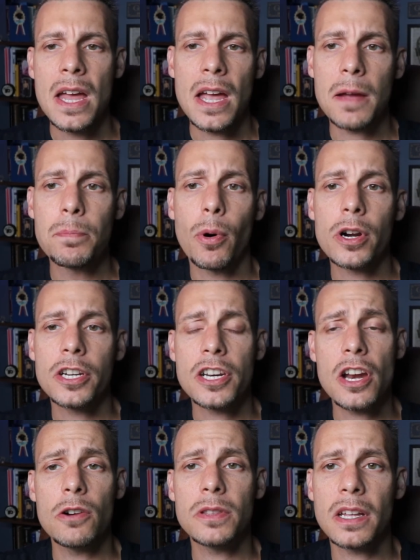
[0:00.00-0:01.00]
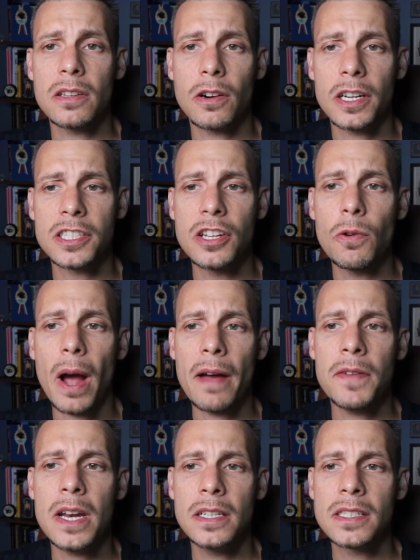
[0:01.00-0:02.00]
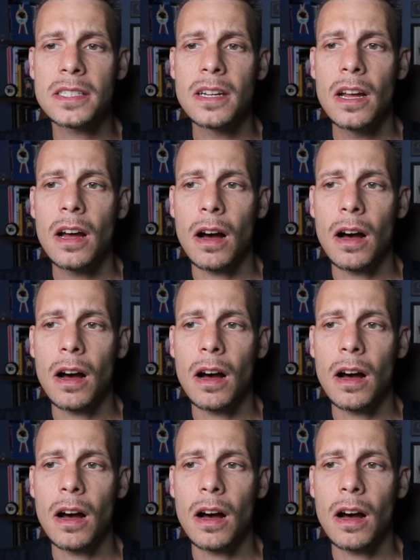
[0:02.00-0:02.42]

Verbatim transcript: important to note that there is no evidence